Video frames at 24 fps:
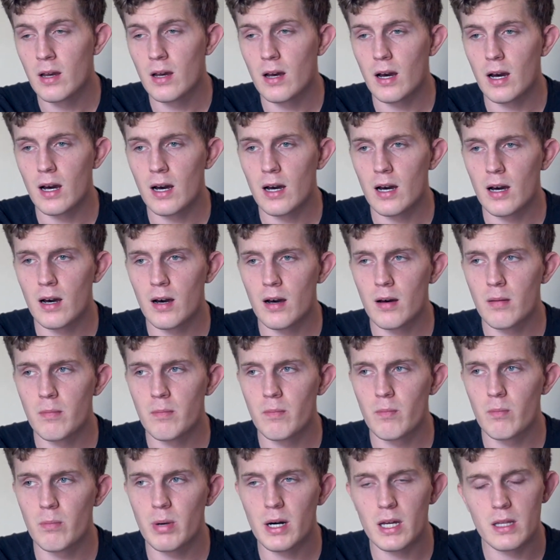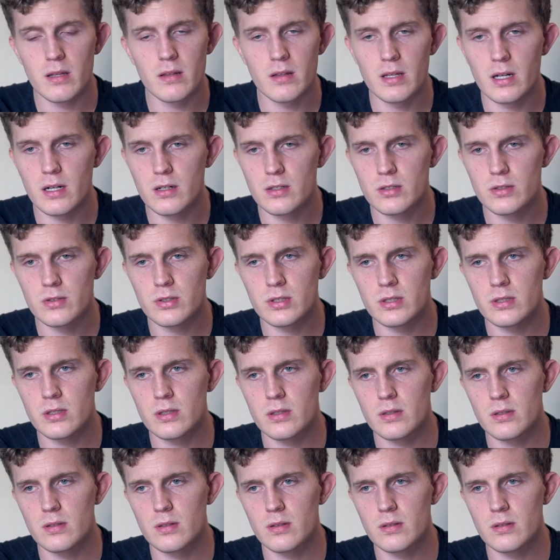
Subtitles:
But there's